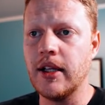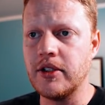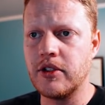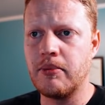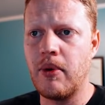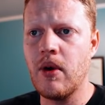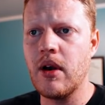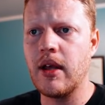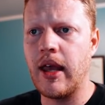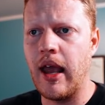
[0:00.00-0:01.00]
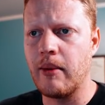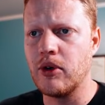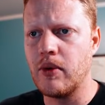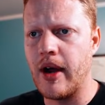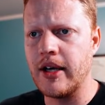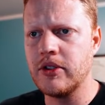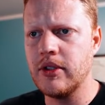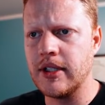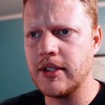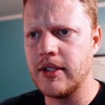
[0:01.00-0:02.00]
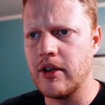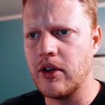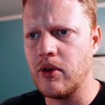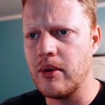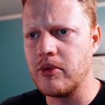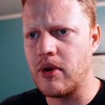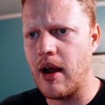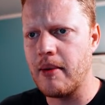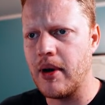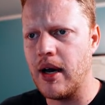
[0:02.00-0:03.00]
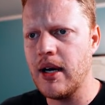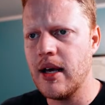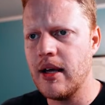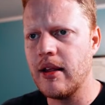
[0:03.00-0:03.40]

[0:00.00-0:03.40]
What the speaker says: lens support, camera riser, extended grip tripod.